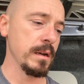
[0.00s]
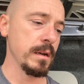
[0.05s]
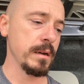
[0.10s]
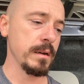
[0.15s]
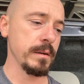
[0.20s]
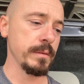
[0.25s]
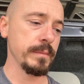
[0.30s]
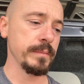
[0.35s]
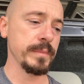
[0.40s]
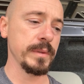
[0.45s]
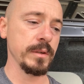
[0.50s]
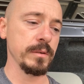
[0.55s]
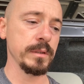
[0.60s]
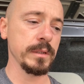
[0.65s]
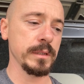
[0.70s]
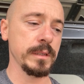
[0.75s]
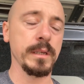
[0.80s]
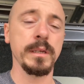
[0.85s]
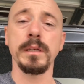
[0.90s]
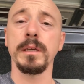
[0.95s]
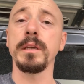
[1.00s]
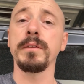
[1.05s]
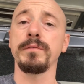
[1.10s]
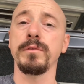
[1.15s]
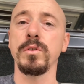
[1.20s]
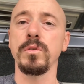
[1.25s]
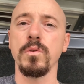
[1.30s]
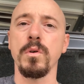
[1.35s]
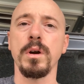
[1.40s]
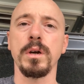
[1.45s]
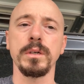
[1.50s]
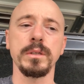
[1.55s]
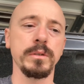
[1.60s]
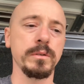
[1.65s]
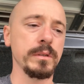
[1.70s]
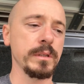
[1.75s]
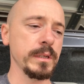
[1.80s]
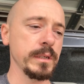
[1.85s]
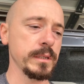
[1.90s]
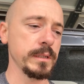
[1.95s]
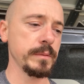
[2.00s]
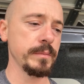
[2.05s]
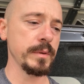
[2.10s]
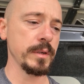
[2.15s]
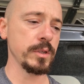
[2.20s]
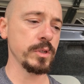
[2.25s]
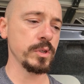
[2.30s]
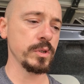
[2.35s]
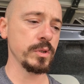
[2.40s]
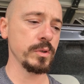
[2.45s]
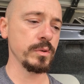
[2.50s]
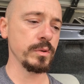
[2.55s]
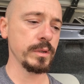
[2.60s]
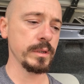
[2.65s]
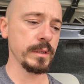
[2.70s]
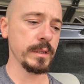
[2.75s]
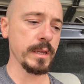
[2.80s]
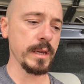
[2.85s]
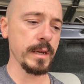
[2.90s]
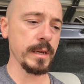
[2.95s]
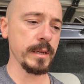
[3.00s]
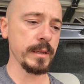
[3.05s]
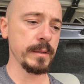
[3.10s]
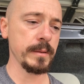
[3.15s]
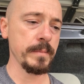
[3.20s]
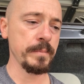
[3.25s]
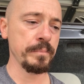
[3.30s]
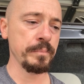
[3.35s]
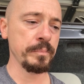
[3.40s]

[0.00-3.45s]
The only thing, if you are doing this, make sure that